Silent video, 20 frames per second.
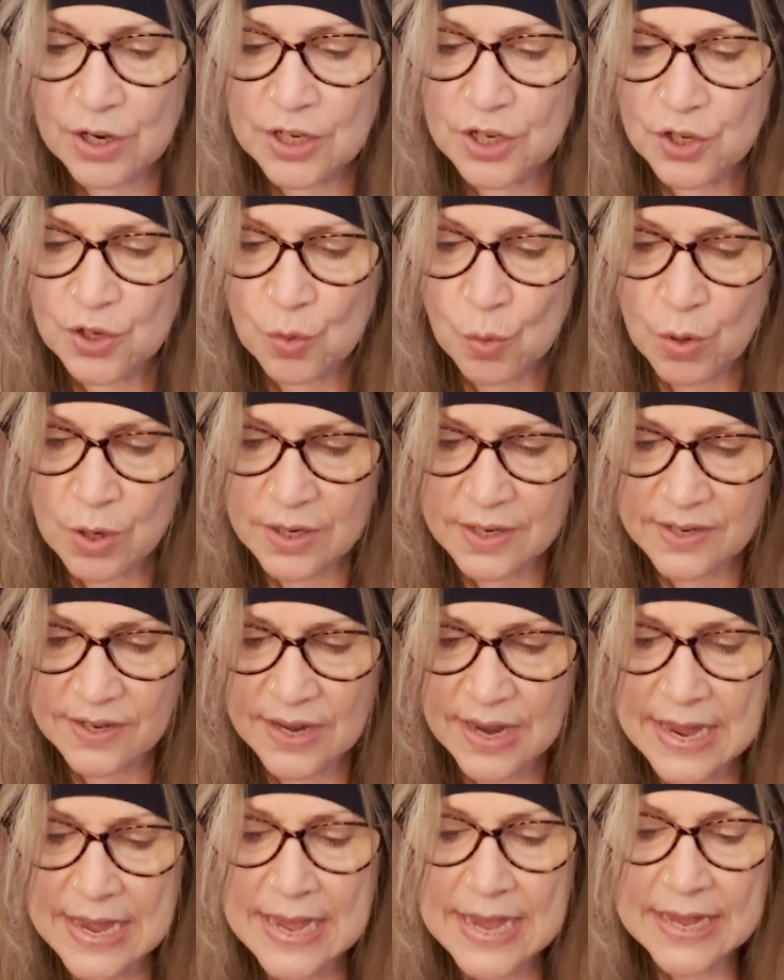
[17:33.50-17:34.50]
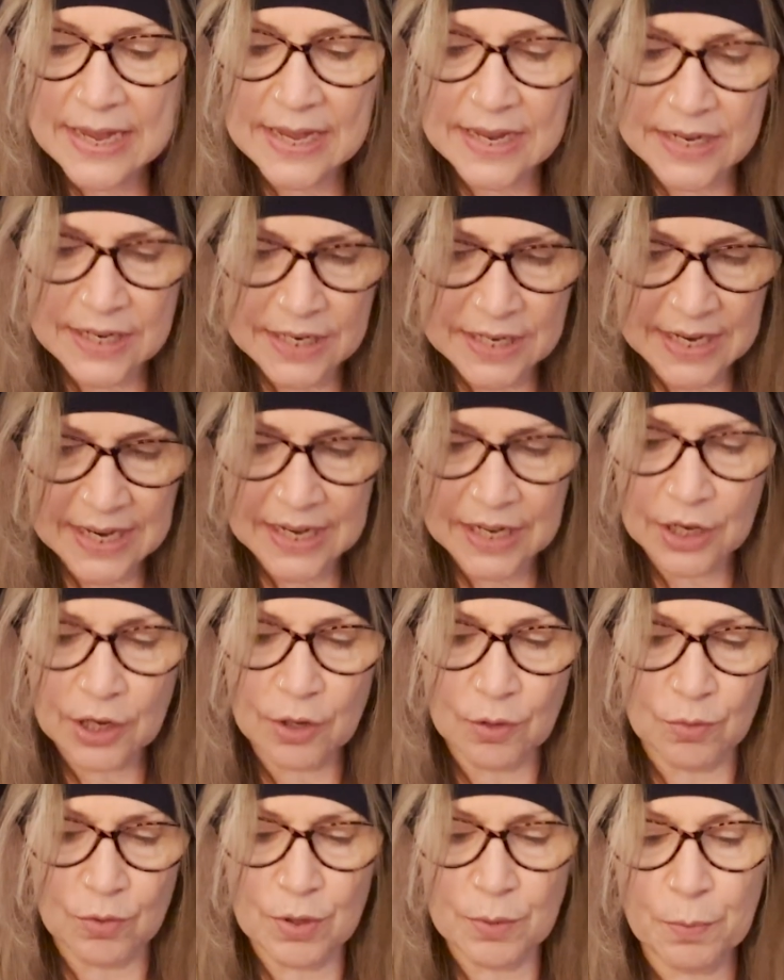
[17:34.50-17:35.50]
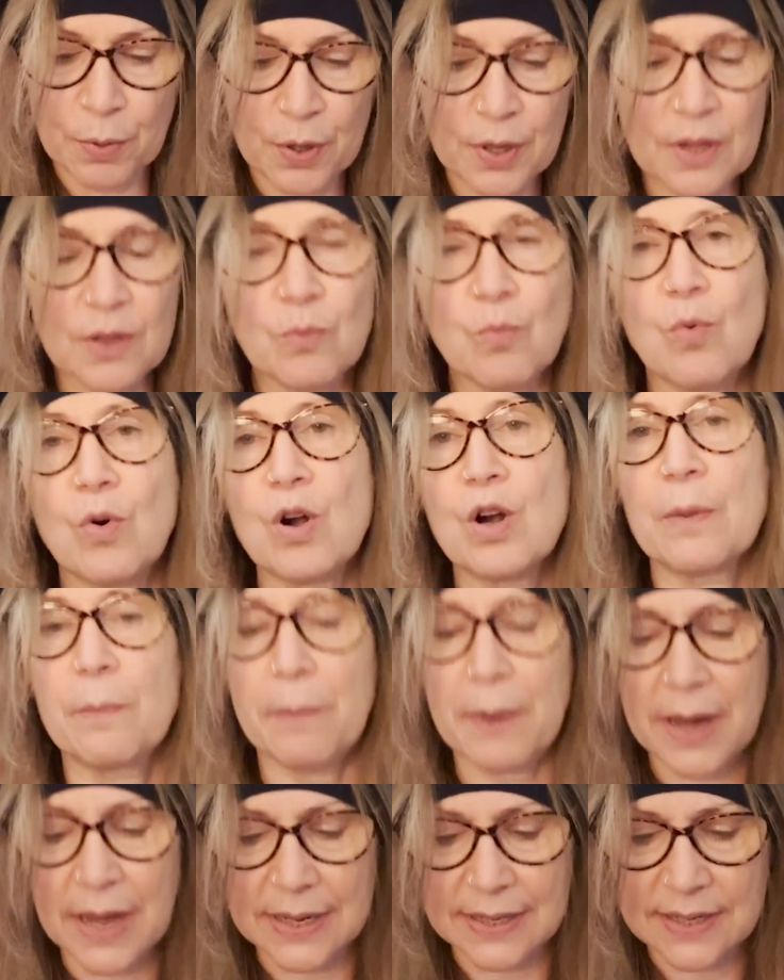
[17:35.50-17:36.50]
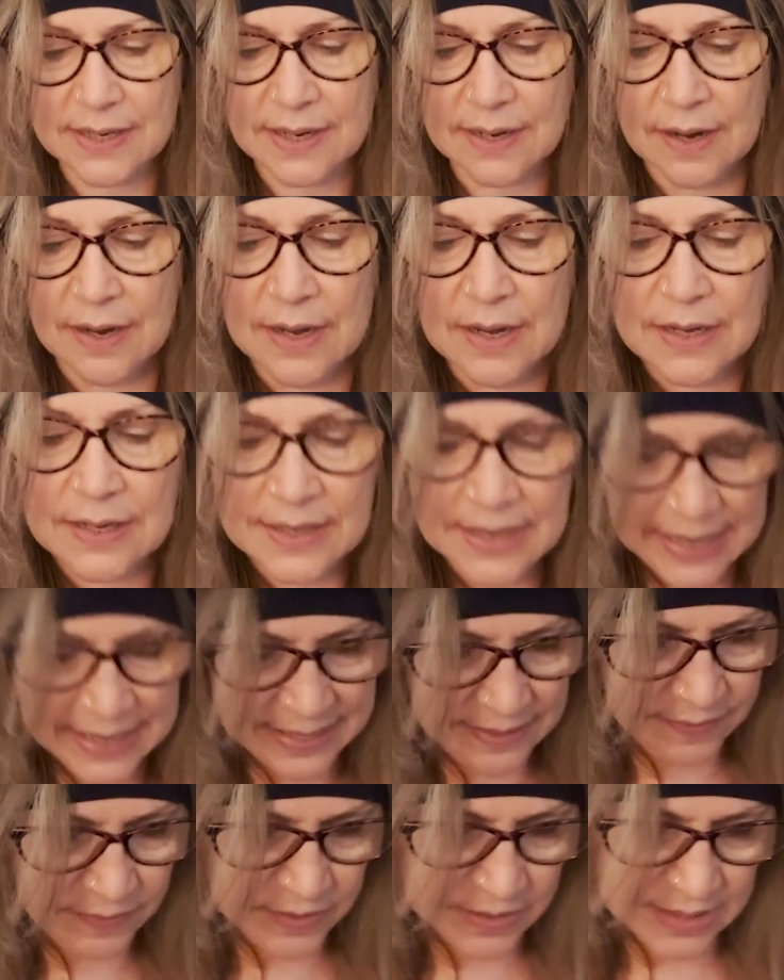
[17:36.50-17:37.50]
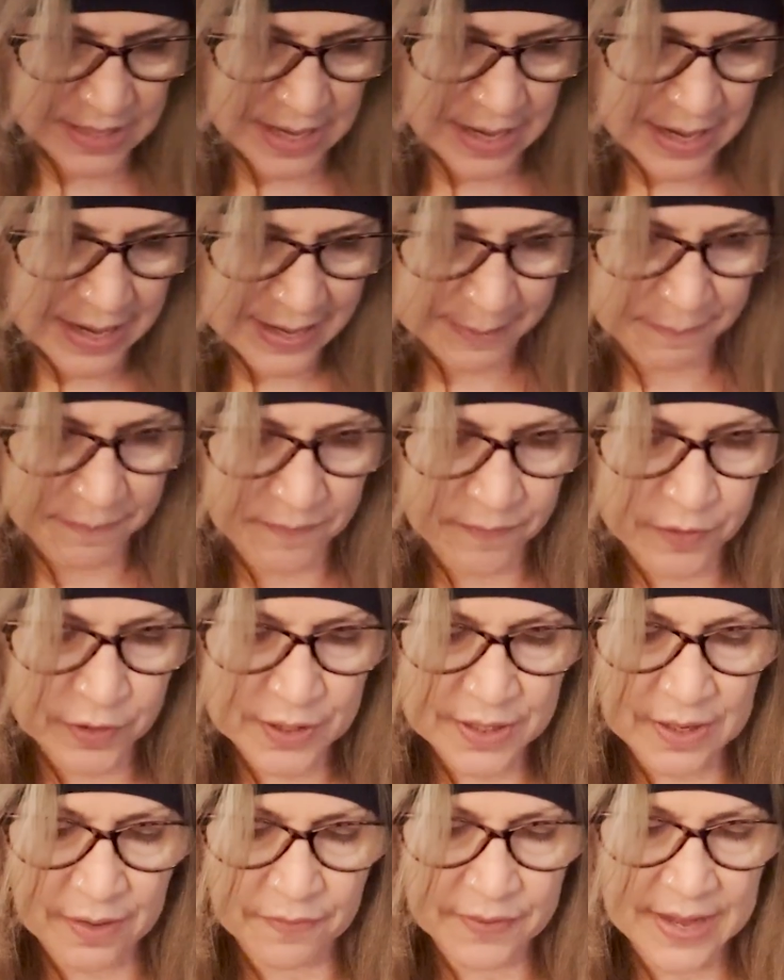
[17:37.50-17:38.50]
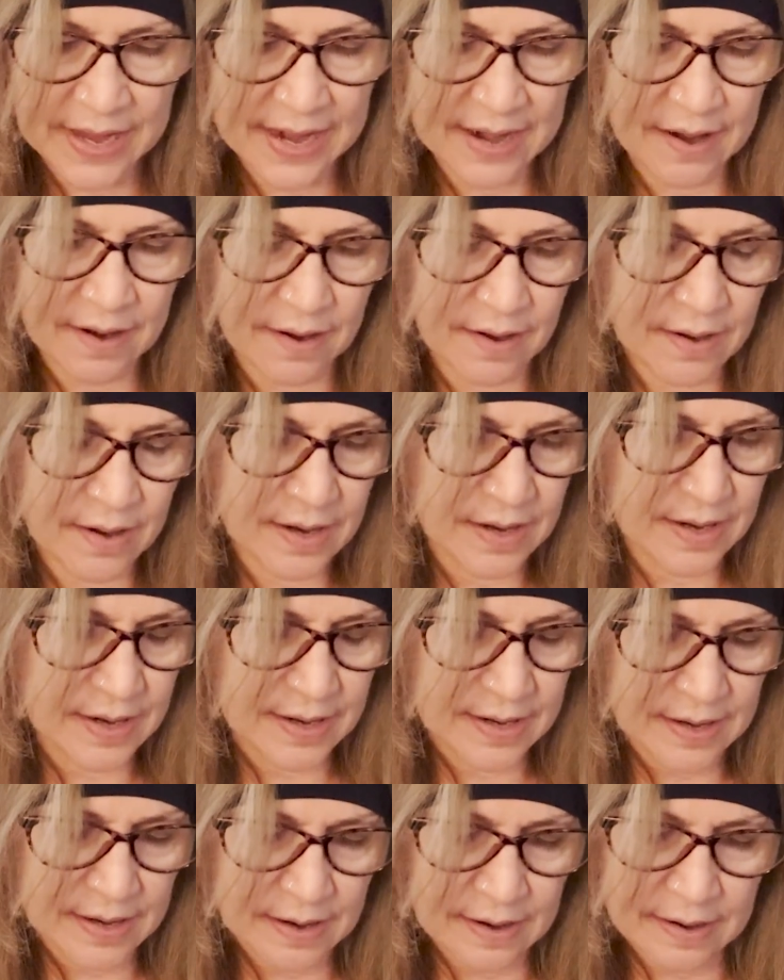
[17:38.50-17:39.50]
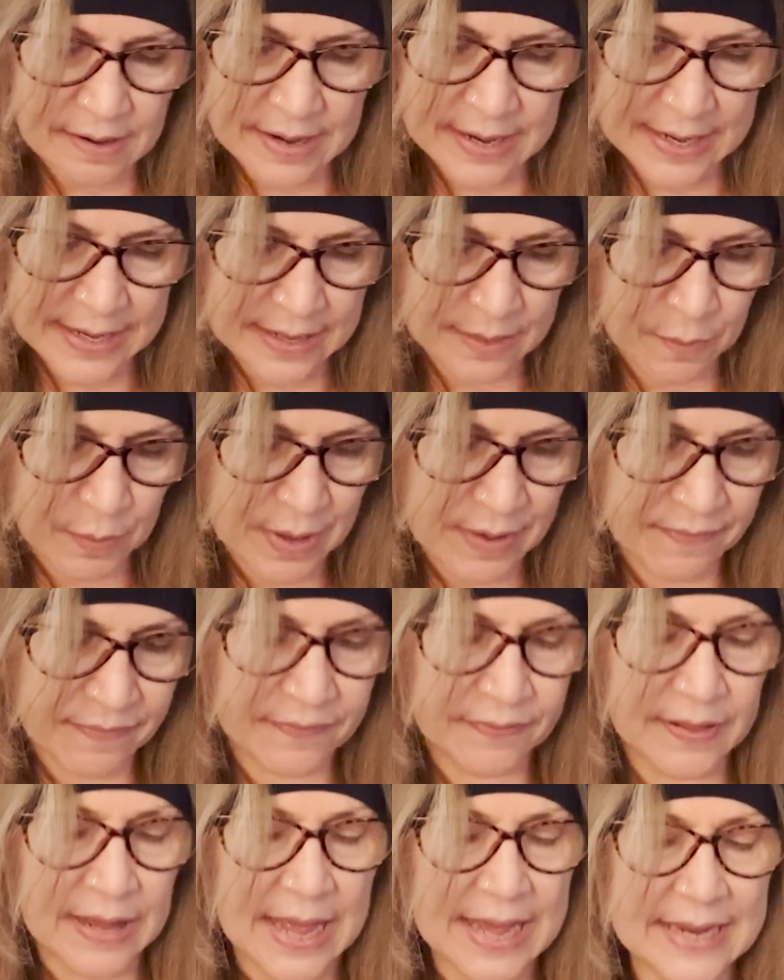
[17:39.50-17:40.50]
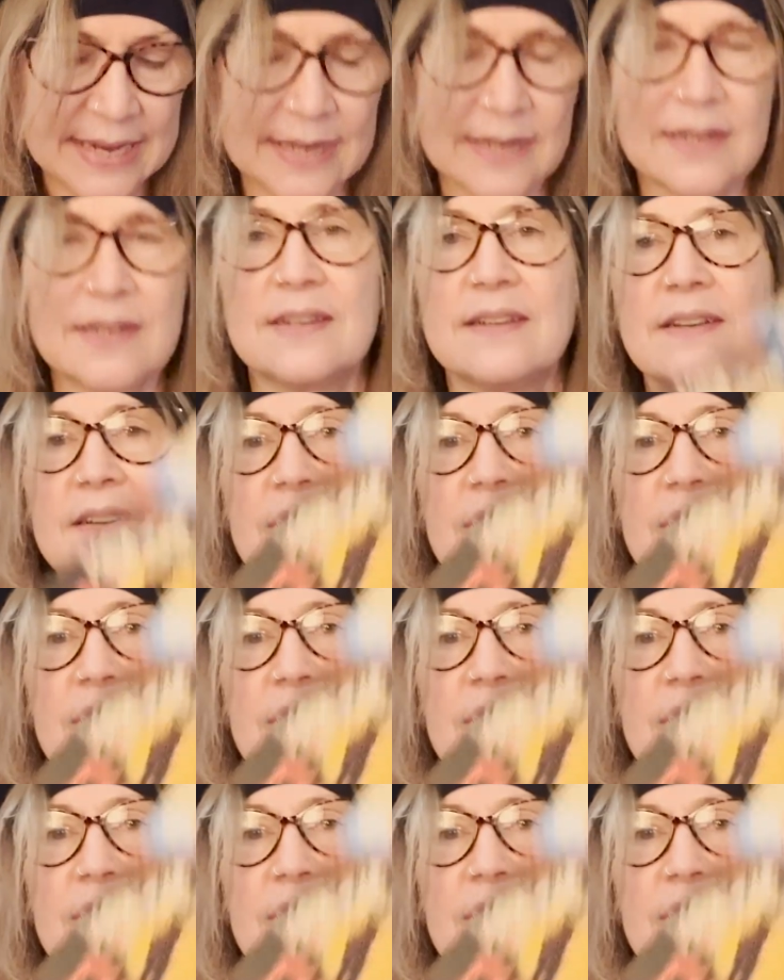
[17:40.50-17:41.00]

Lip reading: source. Continue to put in the work, but taking the time for self-care. All right, we have flight.